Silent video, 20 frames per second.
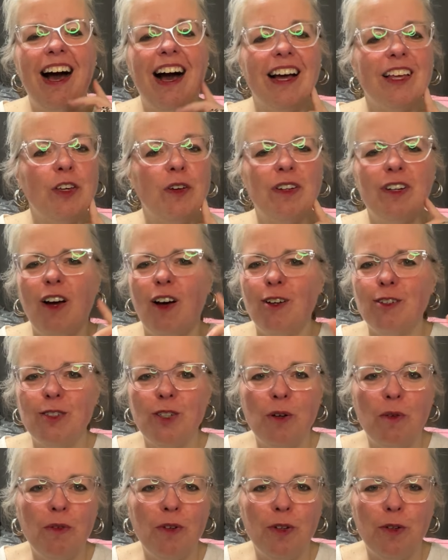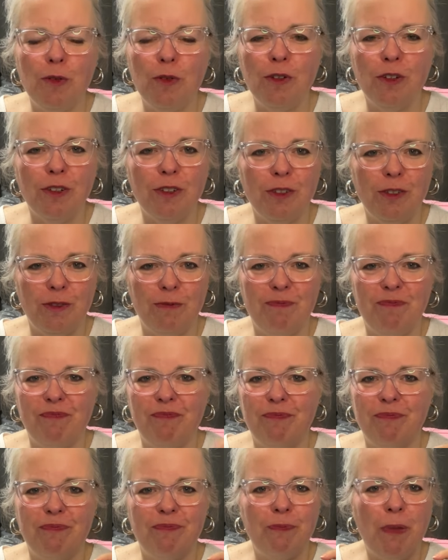You can also Google
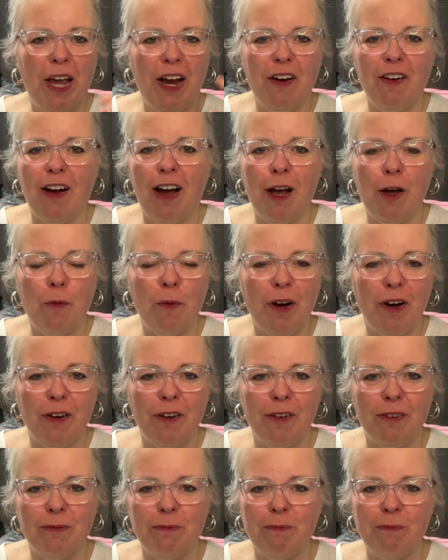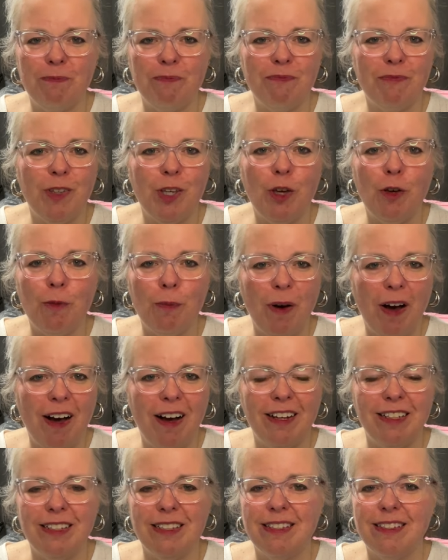pair eyewear
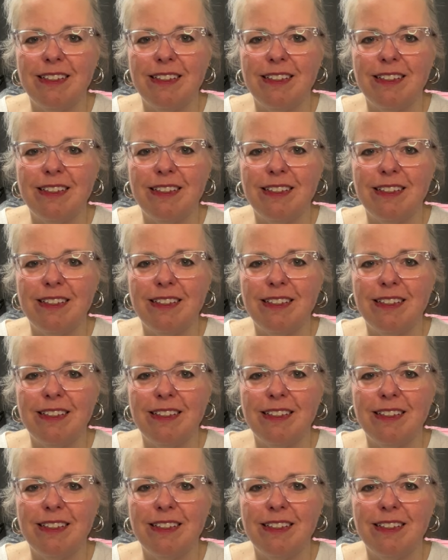coupons.